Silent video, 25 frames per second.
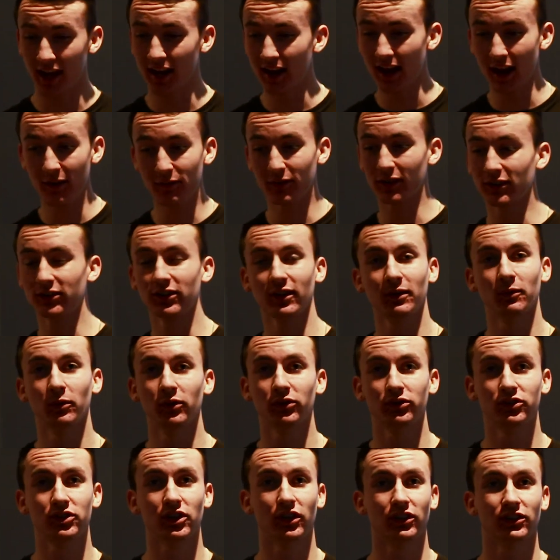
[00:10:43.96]
everything
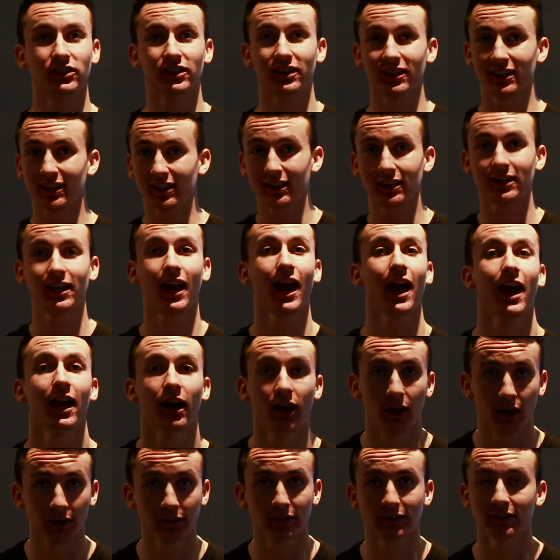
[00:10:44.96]
was just
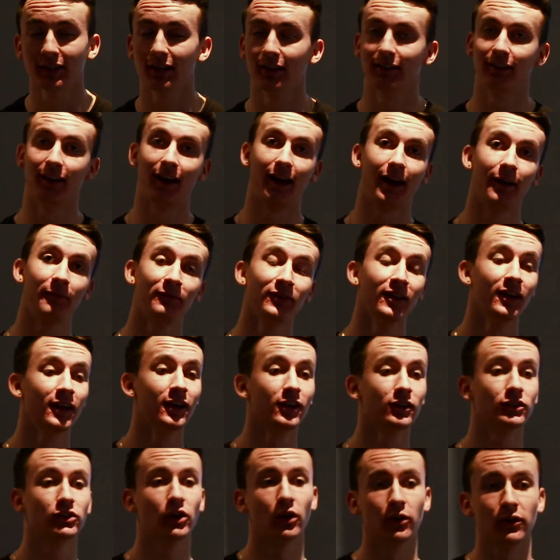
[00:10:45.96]
chaos in there.
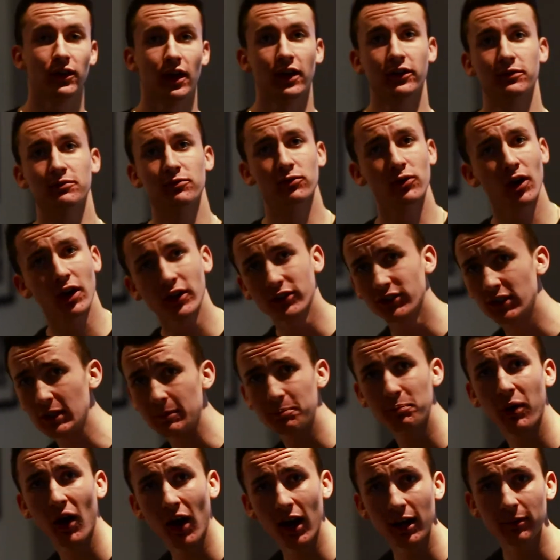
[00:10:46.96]
So there's rusty
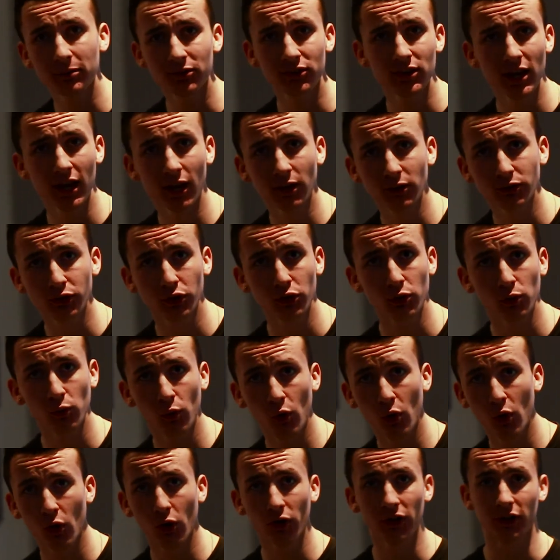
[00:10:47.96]
pipes nailed to the
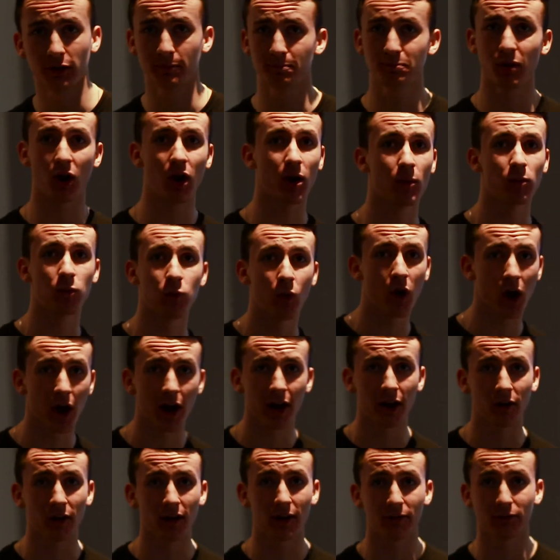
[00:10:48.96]
wall, there's barbed
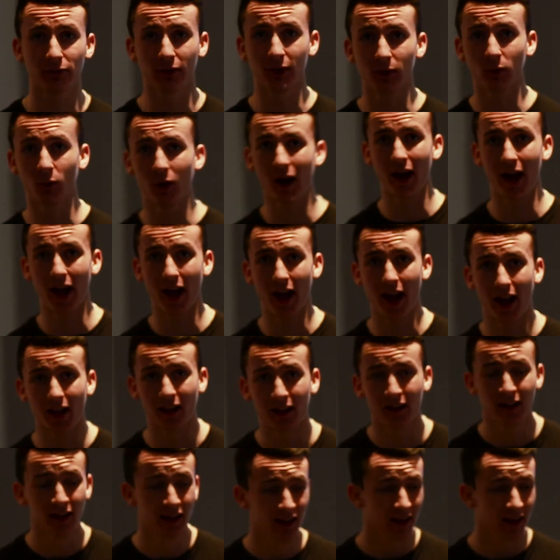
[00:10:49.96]
wire everywhere,